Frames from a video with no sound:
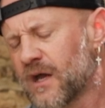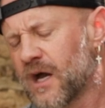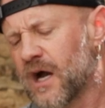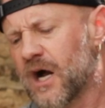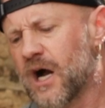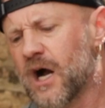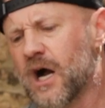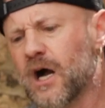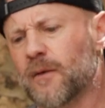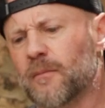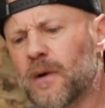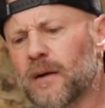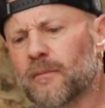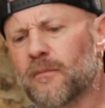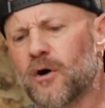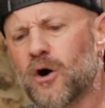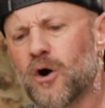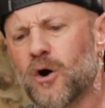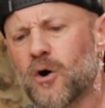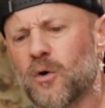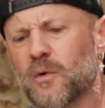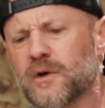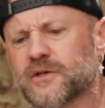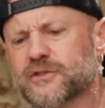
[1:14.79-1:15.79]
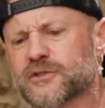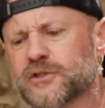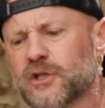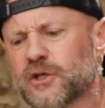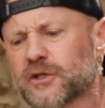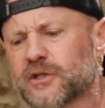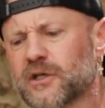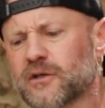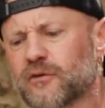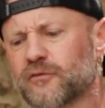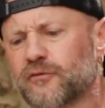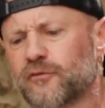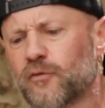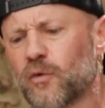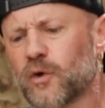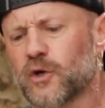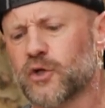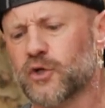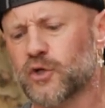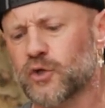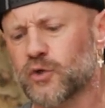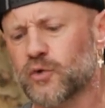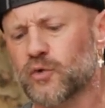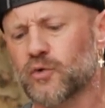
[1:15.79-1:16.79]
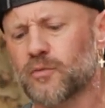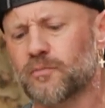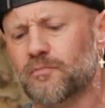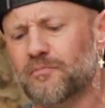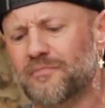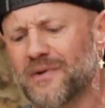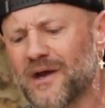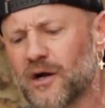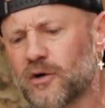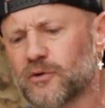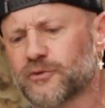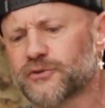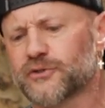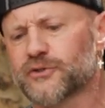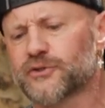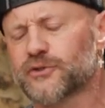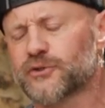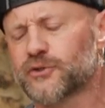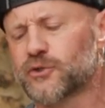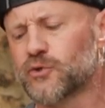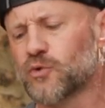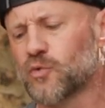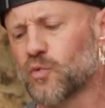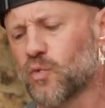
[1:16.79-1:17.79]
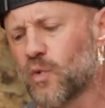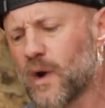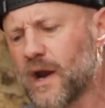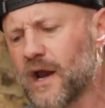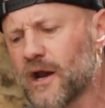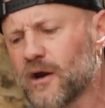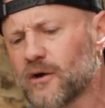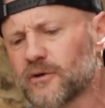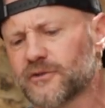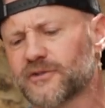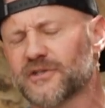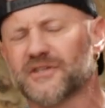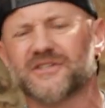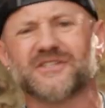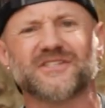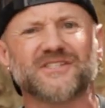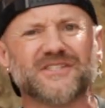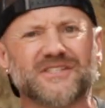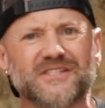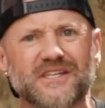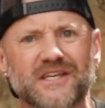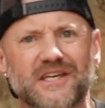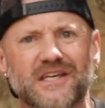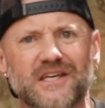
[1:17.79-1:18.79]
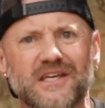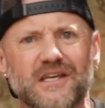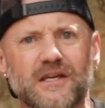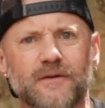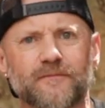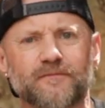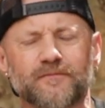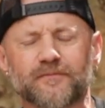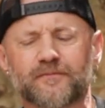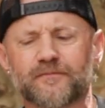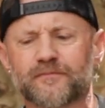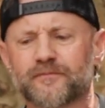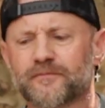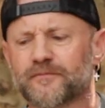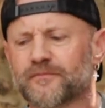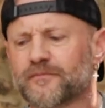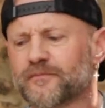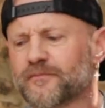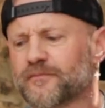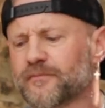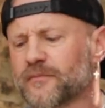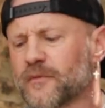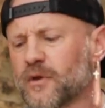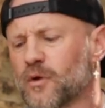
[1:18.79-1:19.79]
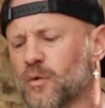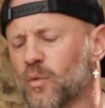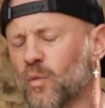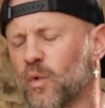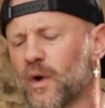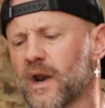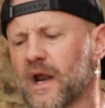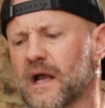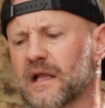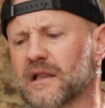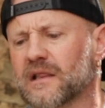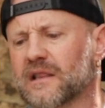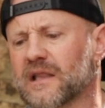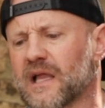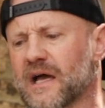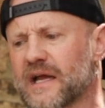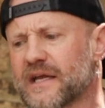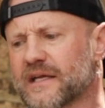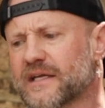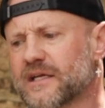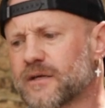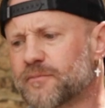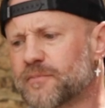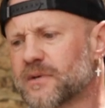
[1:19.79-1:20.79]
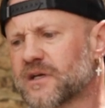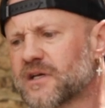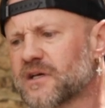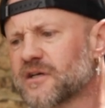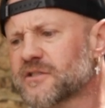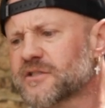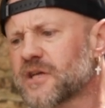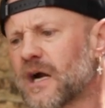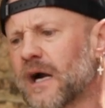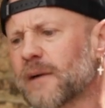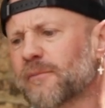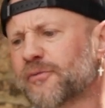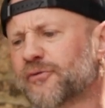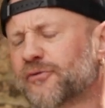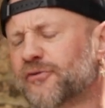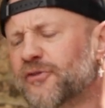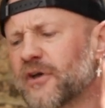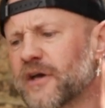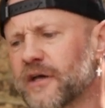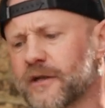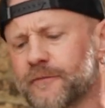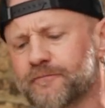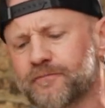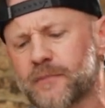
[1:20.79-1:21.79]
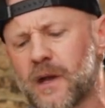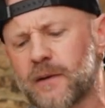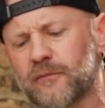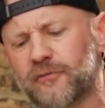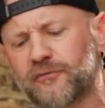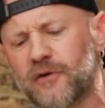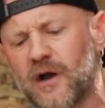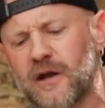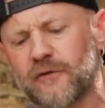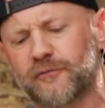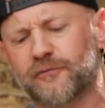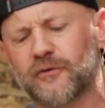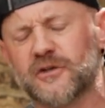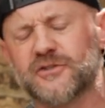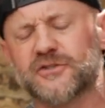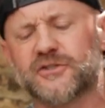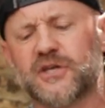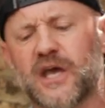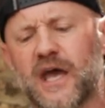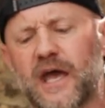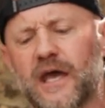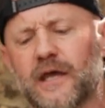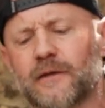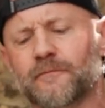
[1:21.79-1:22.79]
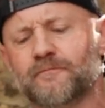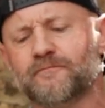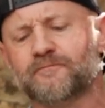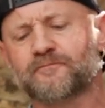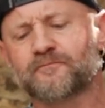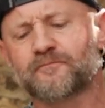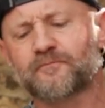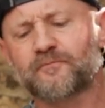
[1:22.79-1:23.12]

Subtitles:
I'm always looking for new belts to wear to see what I like. Because I'm thin. I'm 5'10", I'm